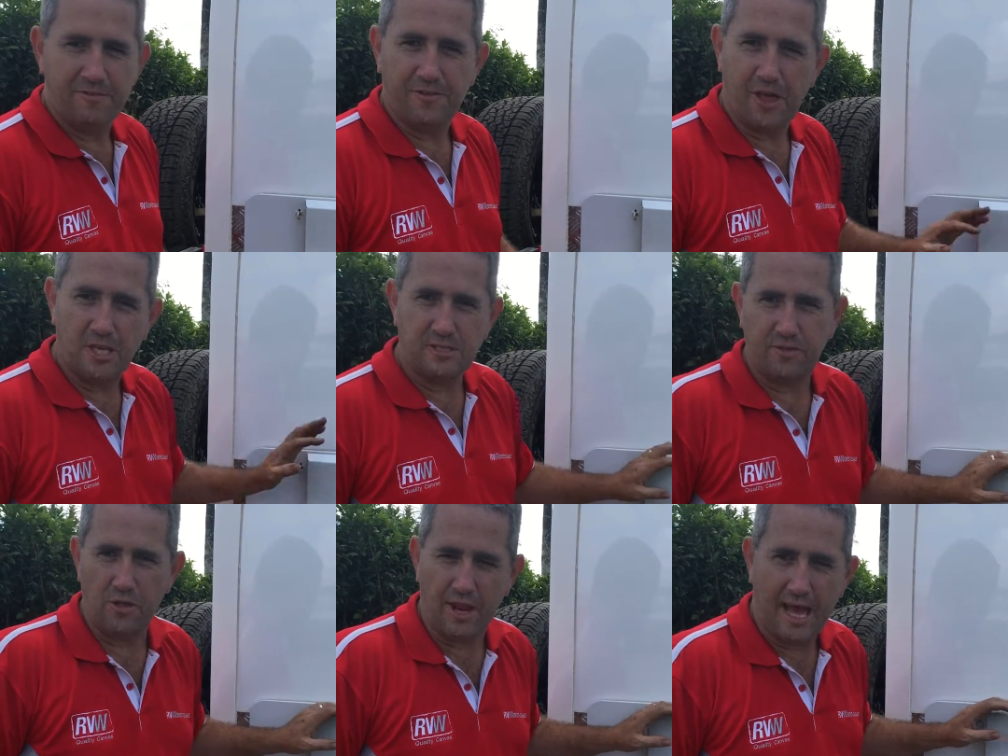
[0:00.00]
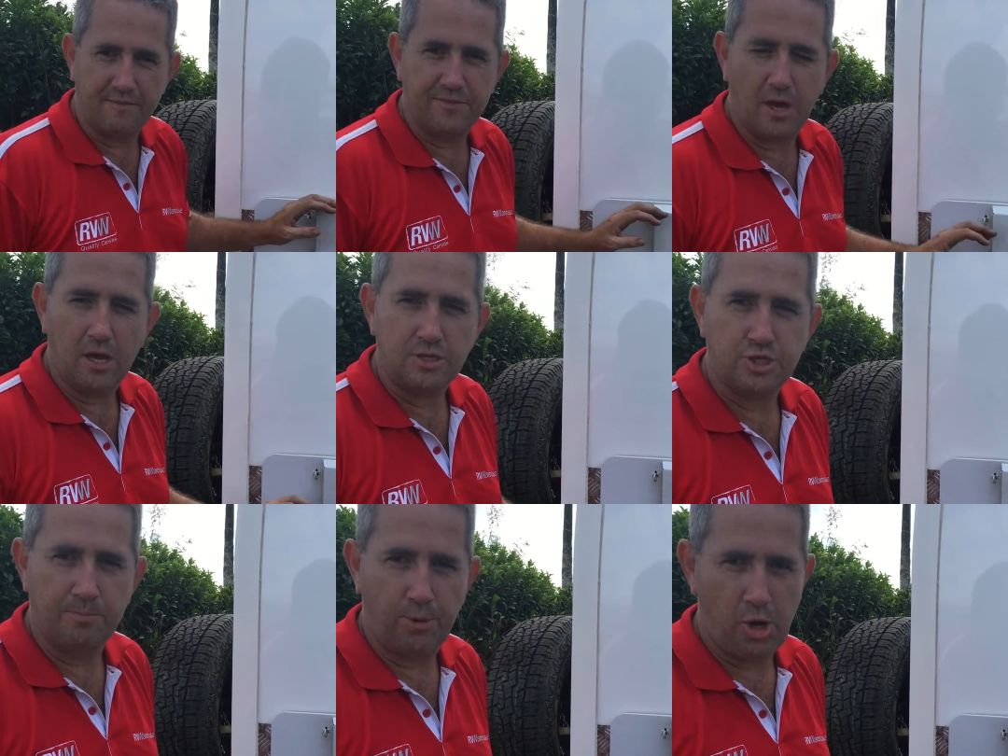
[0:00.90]
For those of you that have the
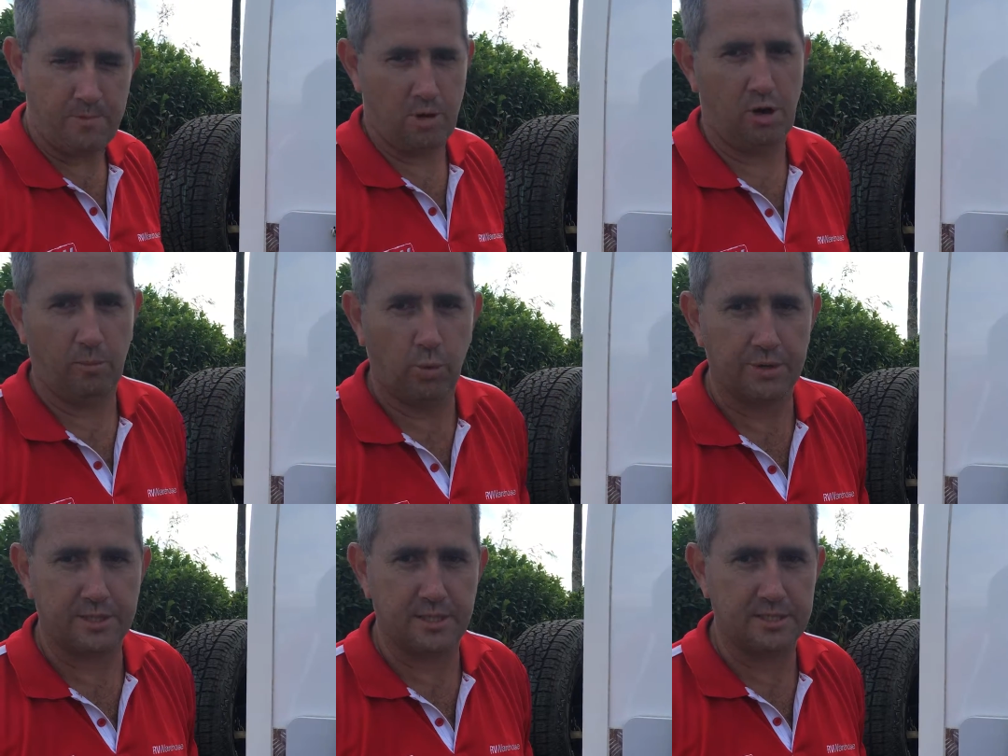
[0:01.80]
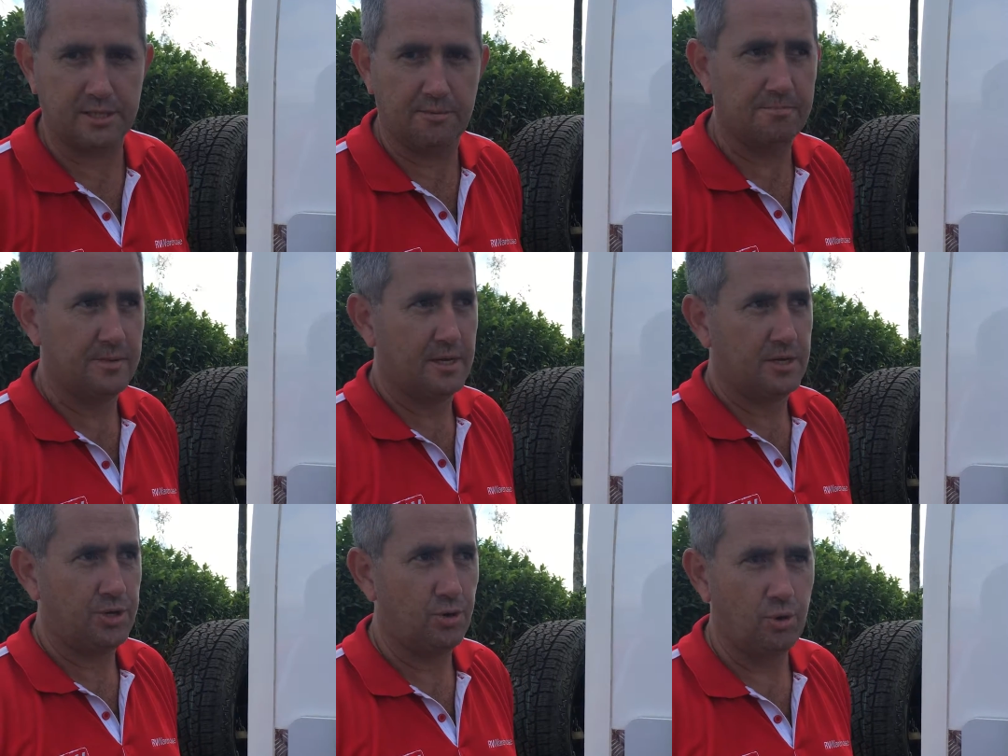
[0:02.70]
Suburban Hot Water System,
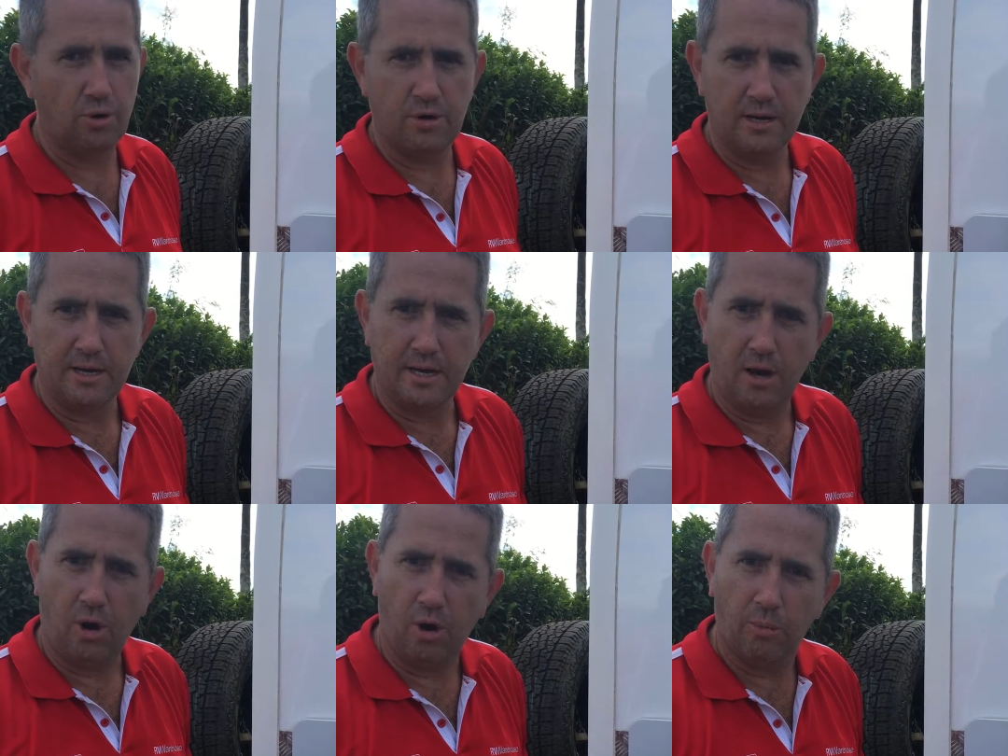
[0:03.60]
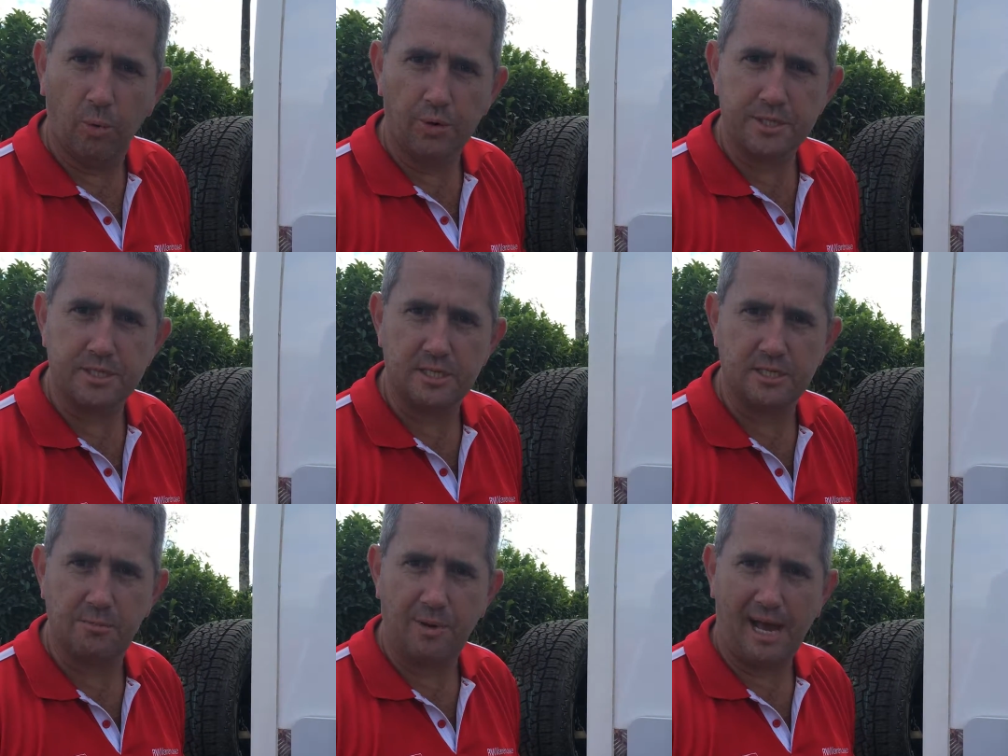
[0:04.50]
your hot water
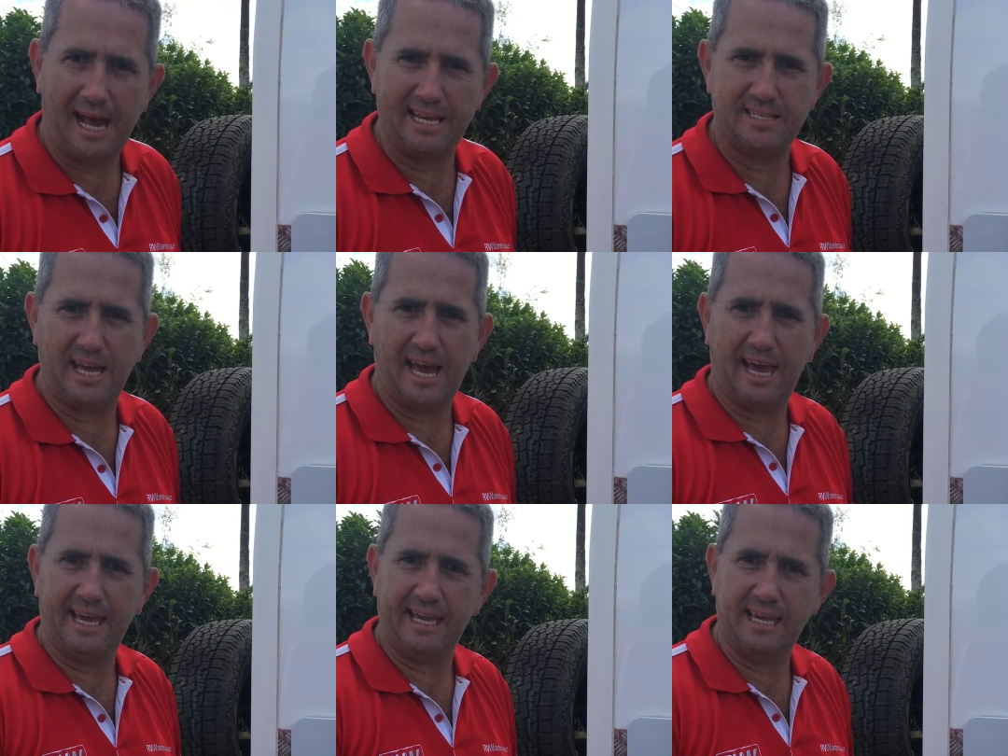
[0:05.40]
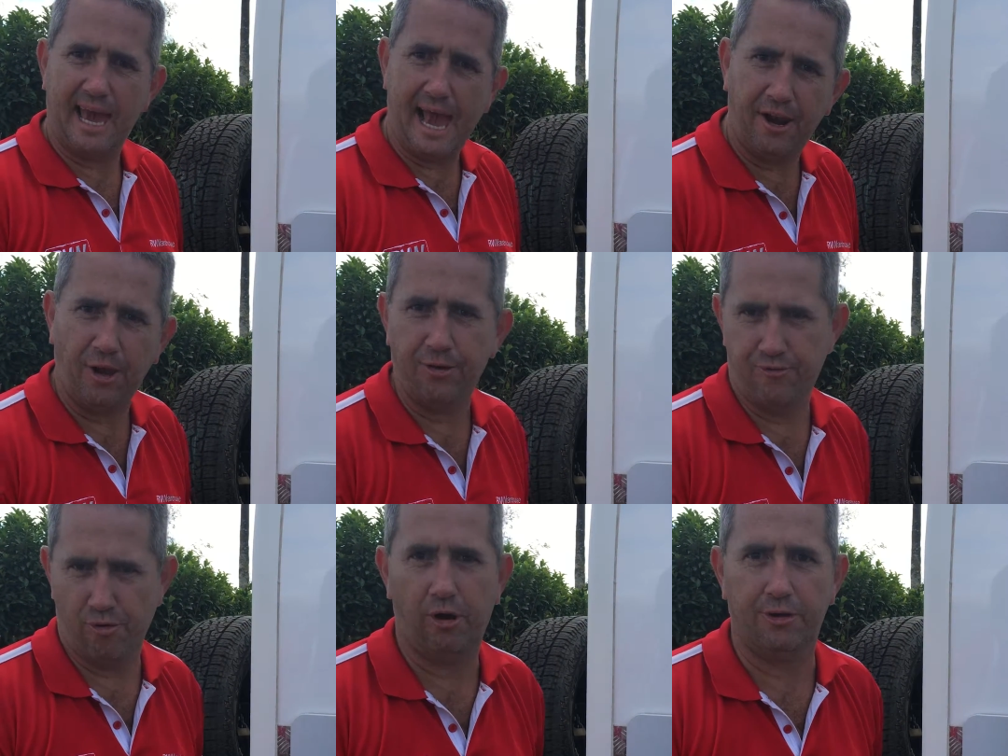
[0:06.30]
system has a
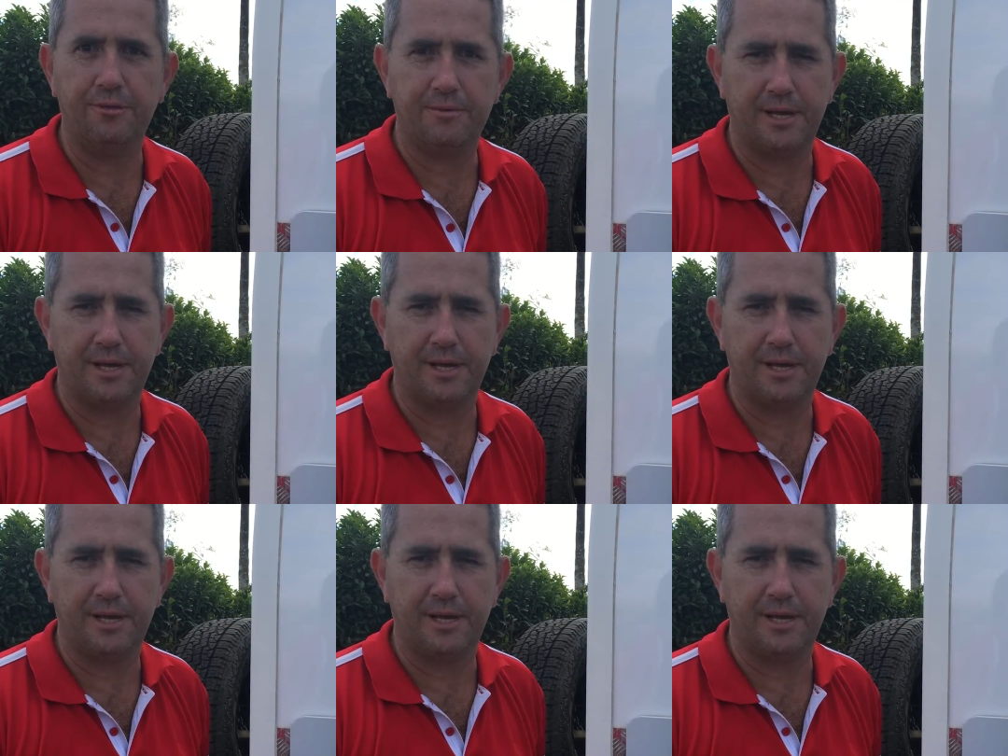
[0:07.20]
anode rod.